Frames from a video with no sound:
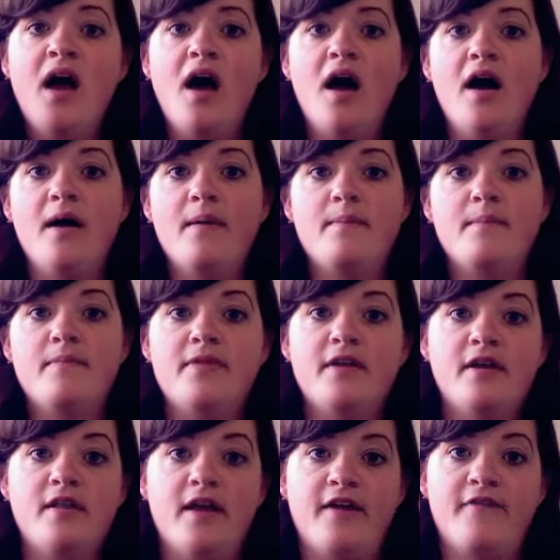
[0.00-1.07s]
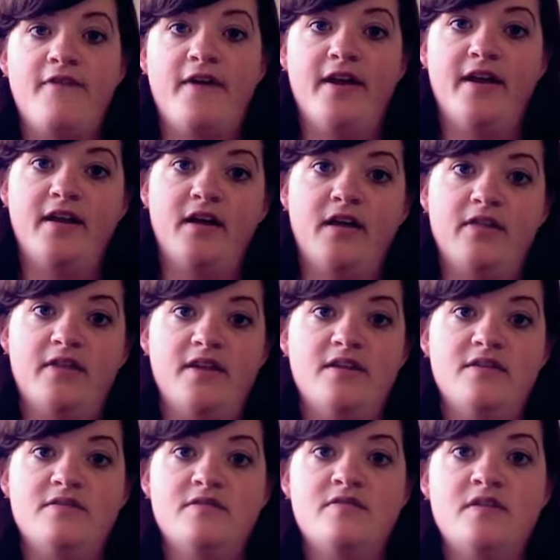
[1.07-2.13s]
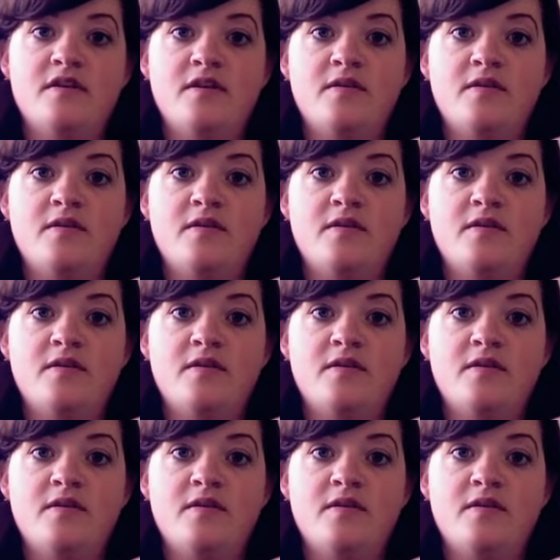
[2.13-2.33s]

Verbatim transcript: Um, they're like finding all these